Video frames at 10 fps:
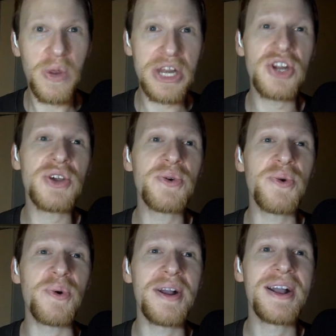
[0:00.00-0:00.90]
when we
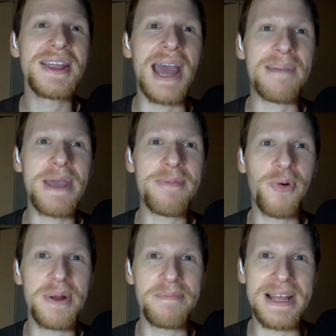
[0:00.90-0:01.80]
knew that
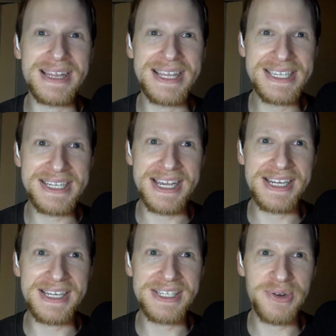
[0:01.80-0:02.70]
people would be
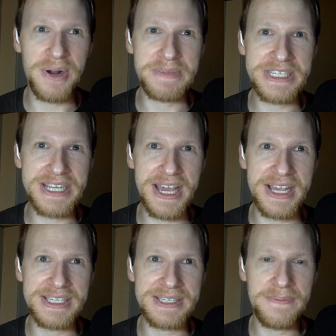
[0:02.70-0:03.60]
listening to our
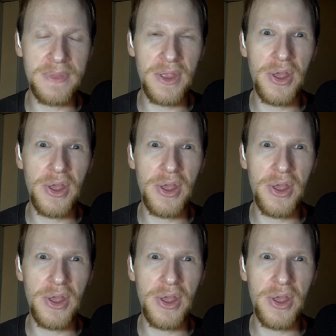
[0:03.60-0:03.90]
mistakes,